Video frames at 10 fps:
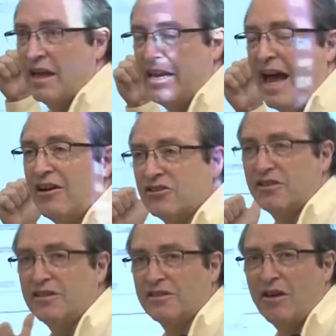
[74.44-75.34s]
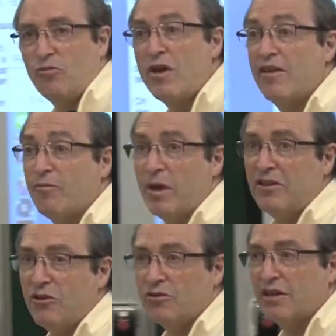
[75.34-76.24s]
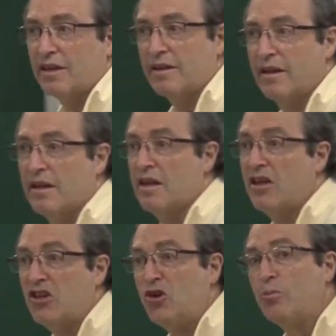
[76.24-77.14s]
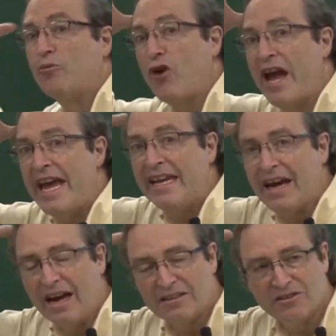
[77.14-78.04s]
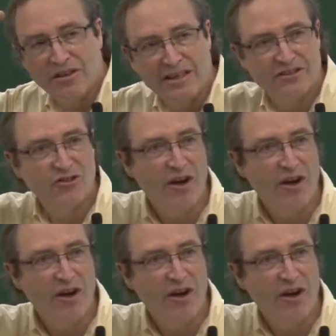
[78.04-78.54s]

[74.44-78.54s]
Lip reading: analysis that we have been using. Your brain oscillates. You